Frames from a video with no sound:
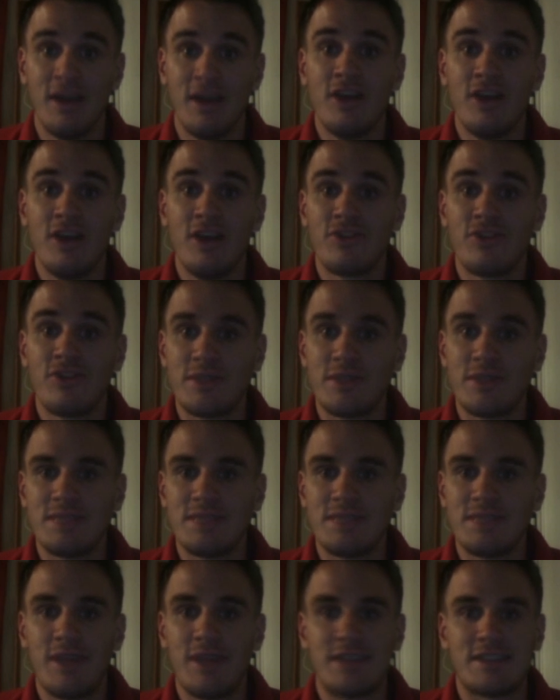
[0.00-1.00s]
So what seemed
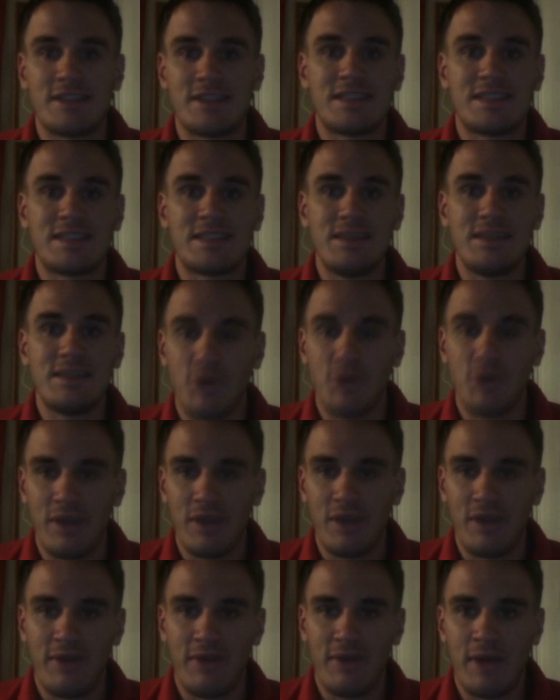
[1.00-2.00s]
like a steamrolling
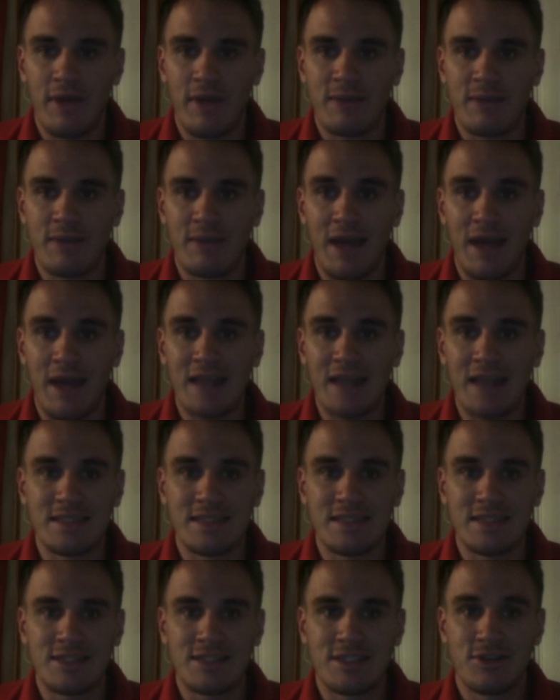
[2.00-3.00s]
of Iraq by ISIS
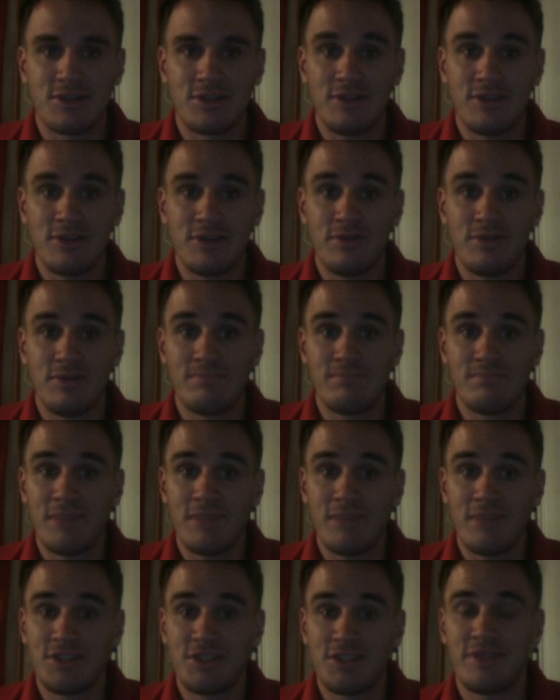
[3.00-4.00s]
has turned into a
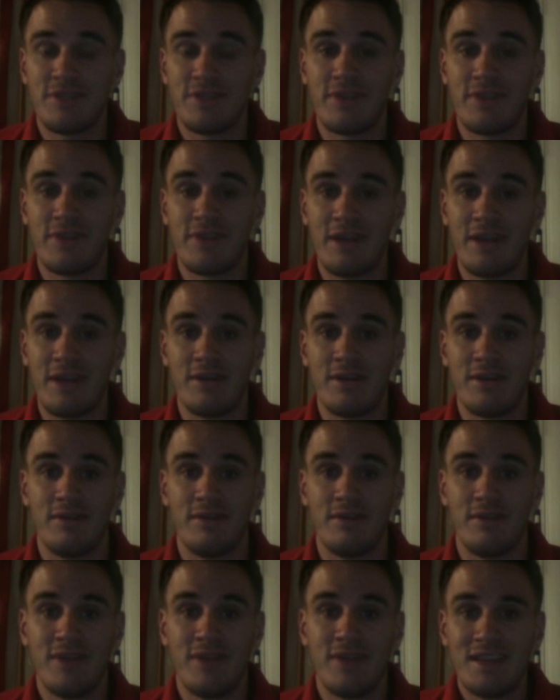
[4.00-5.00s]
much different narrative.
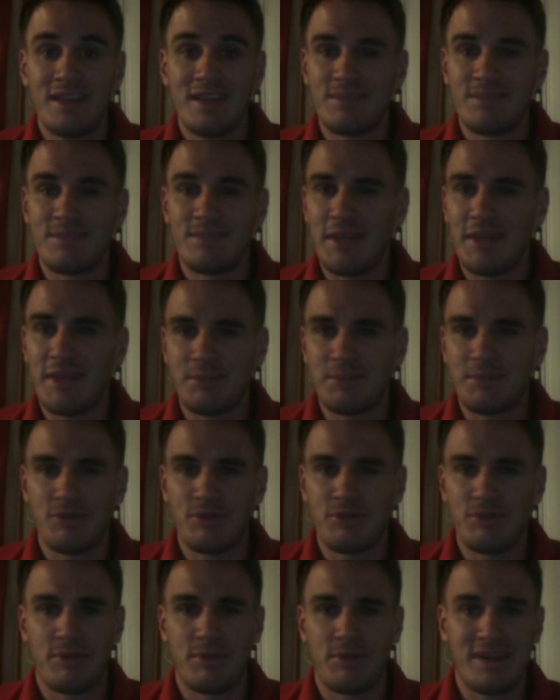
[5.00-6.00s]
It's impossible to
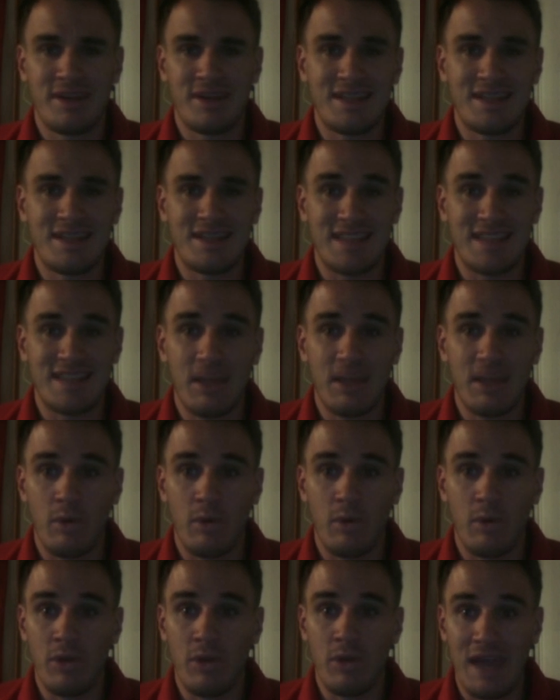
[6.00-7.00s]
predict exactly what
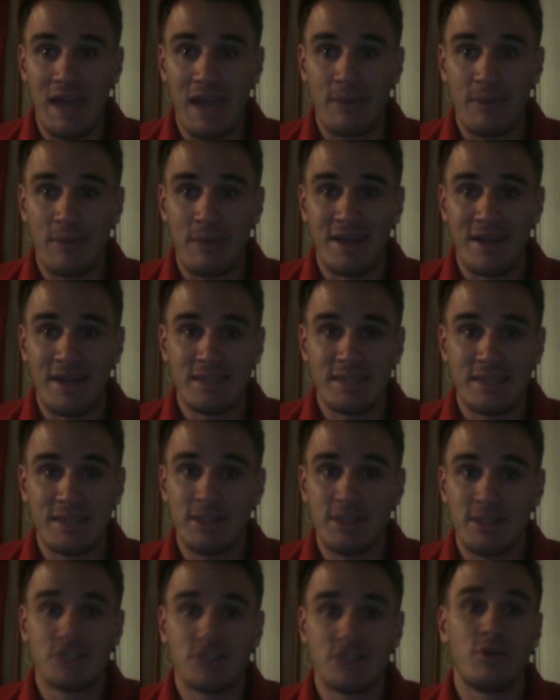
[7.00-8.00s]
will happen next because
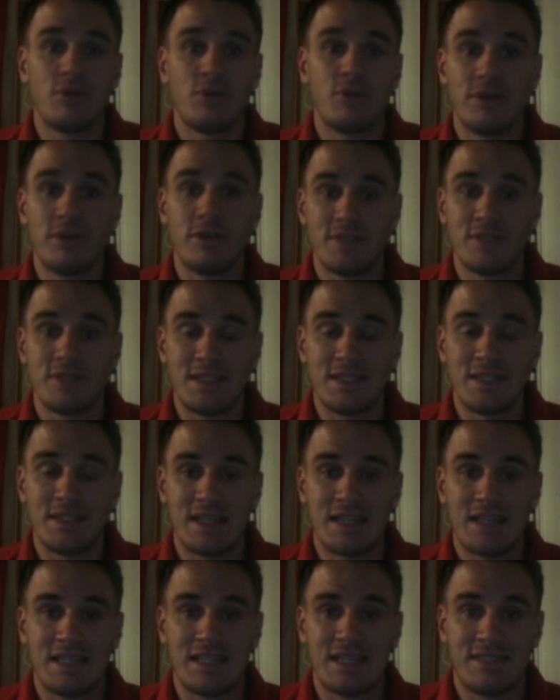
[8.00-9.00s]
no one knows the exact
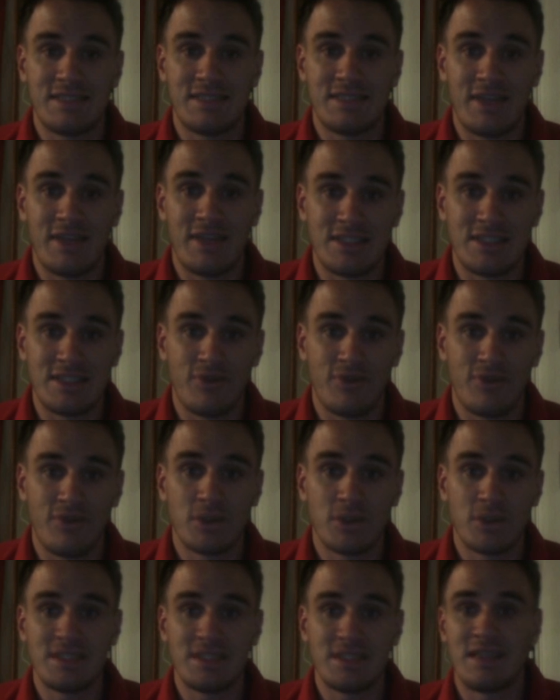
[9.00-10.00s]
size of ISIS
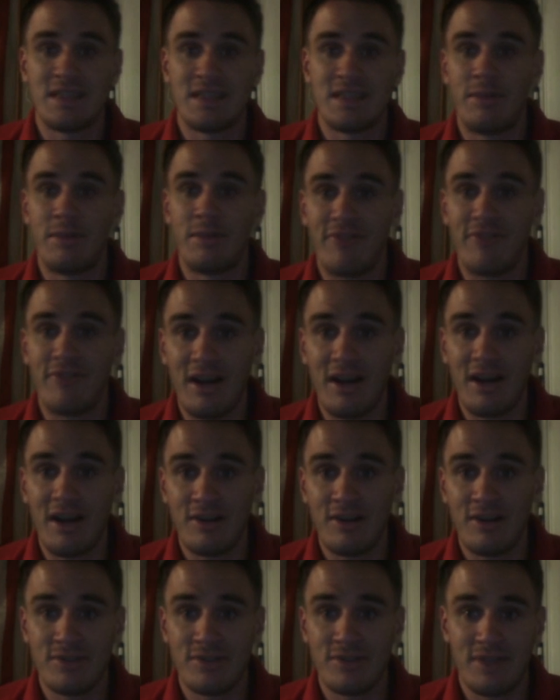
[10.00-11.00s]
forces, how many
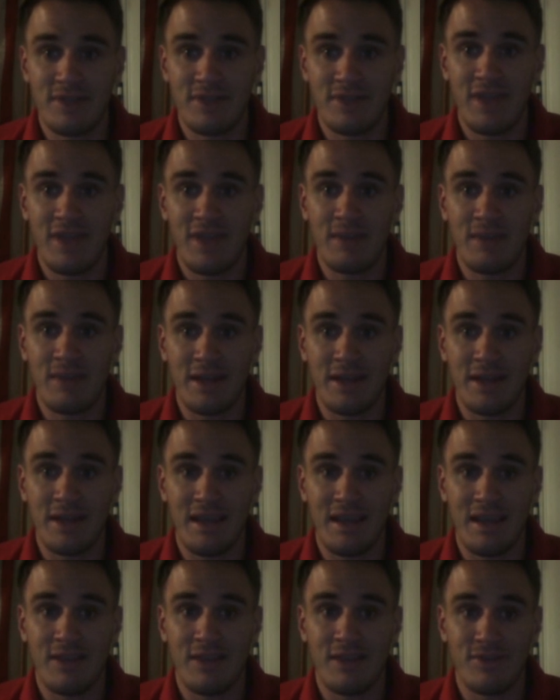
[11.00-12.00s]
fighters they've gained by
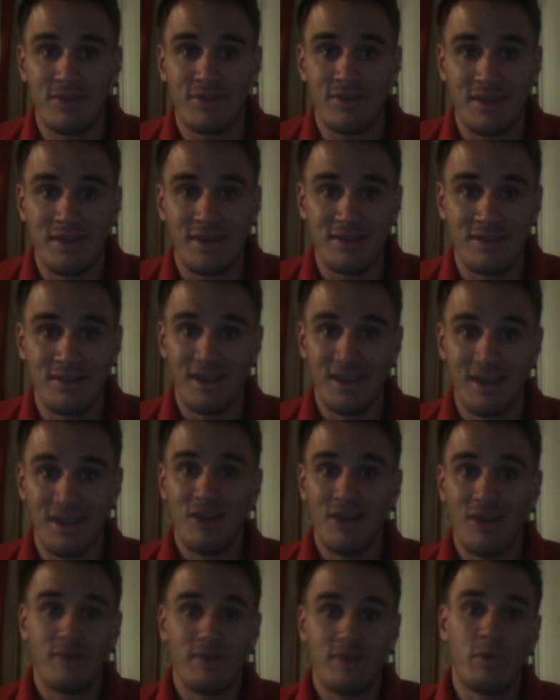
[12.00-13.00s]
taking those cities,
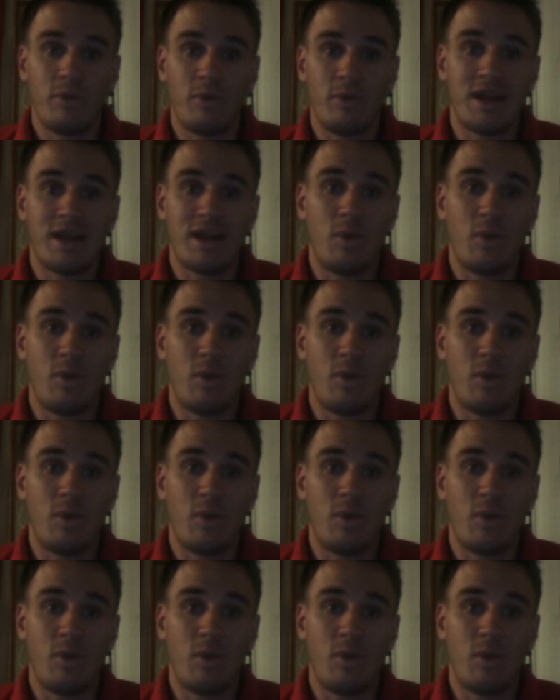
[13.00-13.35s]
or even what kind of